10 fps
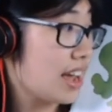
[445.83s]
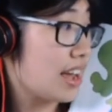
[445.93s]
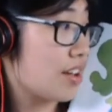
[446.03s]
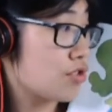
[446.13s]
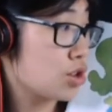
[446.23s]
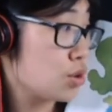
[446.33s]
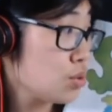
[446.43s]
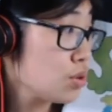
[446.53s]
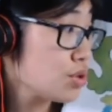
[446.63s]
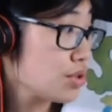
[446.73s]
If
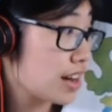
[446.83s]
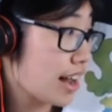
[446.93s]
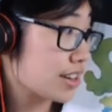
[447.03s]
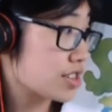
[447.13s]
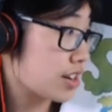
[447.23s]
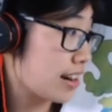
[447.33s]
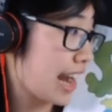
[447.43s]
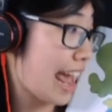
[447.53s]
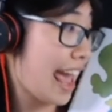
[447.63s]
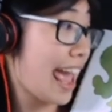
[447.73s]
you do not turn
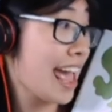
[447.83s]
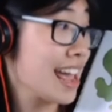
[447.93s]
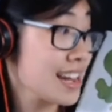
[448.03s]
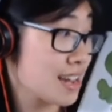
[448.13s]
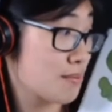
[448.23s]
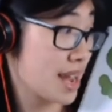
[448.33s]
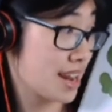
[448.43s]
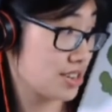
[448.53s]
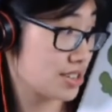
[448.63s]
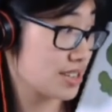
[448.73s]
any
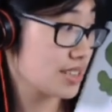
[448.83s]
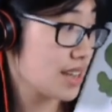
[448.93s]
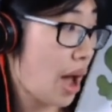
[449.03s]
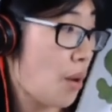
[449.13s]
pages,